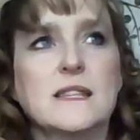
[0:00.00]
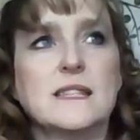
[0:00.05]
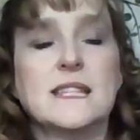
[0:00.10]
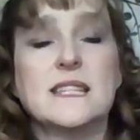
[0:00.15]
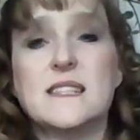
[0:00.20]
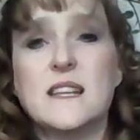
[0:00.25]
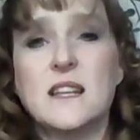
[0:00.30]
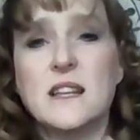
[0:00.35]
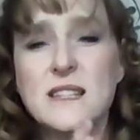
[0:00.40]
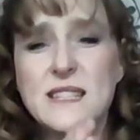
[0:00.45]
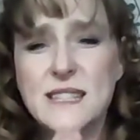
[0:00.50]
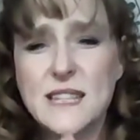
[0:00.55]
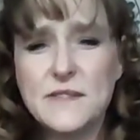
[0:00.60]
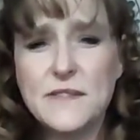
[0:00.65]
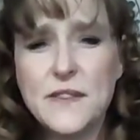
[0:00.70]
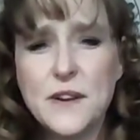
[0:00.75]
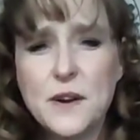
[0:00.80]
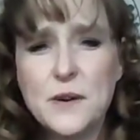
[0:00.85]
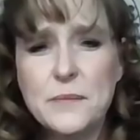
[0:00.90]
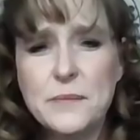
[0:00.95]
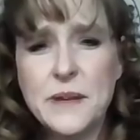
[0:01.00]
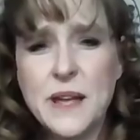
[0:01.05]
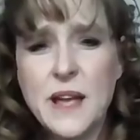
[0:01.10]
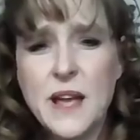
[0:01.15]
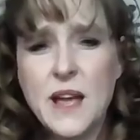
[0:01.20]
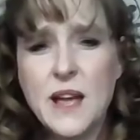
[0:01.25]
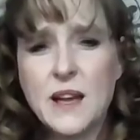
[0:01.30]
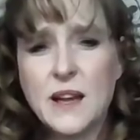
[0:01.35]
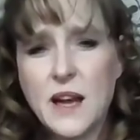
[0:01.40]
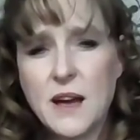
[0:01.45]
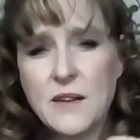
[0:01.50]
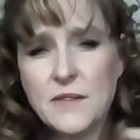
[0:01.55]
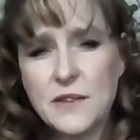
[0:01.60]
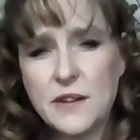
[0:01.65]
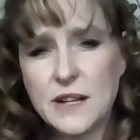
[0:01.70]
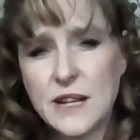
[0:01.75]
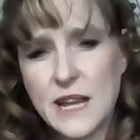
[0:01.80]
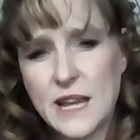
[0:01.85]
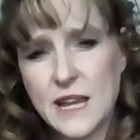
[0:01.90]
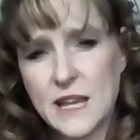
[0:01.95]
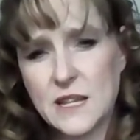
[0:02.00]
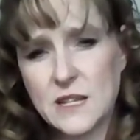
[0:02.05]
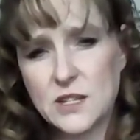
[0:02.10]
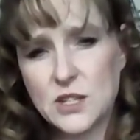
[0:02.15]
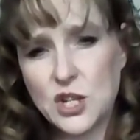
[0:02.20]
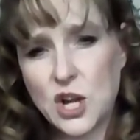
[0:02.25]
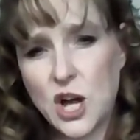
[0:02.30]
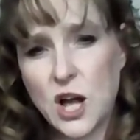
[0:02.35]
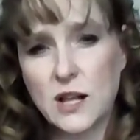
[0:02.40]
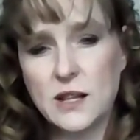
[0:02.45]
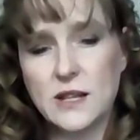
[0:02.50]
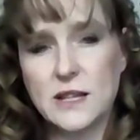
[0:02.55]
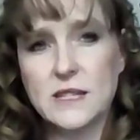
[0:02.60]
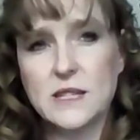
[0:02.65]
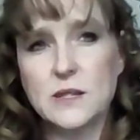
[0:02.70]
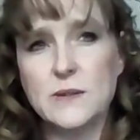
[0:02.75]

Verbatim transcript: This is seafoam covered in chocolate.